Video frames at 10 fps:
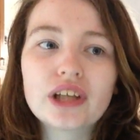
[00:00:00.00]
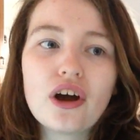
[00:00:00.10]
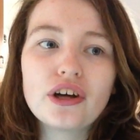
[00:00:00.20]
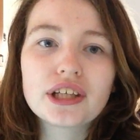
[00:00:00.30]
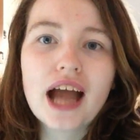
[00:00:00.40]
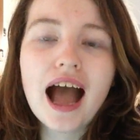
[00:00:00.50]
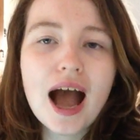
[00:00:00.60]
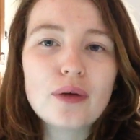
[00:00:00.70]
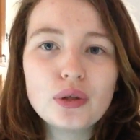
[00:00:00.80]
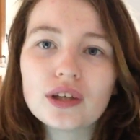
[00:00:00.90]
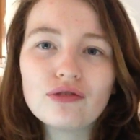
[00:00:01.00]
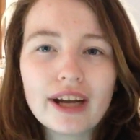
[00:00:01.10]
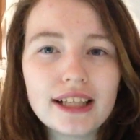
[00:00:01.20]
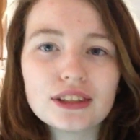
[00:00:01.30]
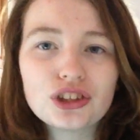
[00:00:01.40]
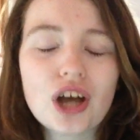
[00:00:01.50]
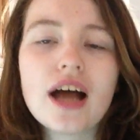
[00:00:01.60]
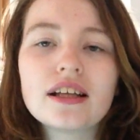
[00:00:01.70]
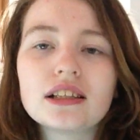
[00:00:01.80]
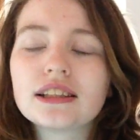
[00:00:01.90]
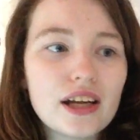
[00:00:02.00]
on how you can raise a child.